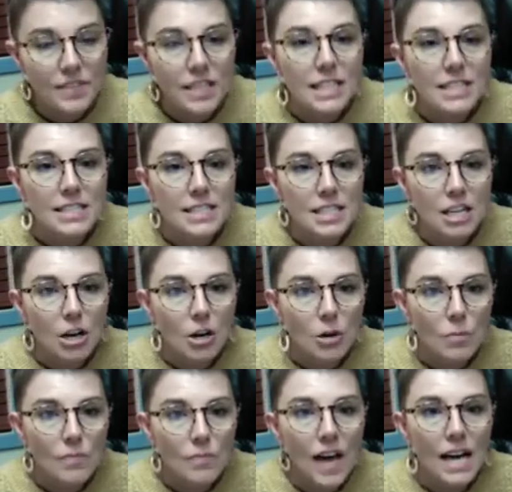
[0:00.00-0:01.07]
And
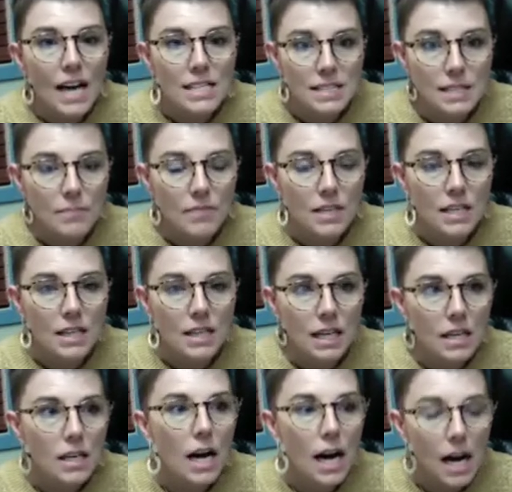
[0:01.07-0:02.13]
so that is something that
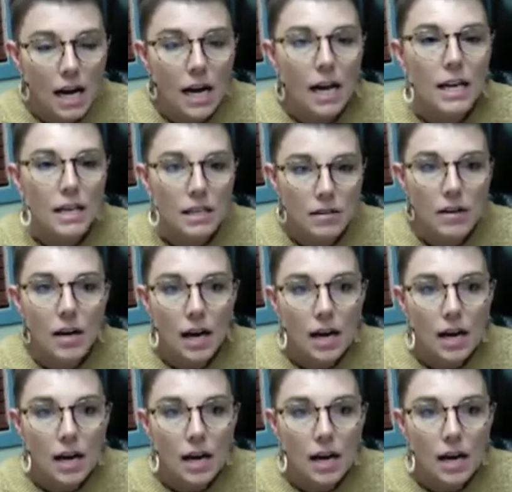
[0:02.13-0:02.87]
I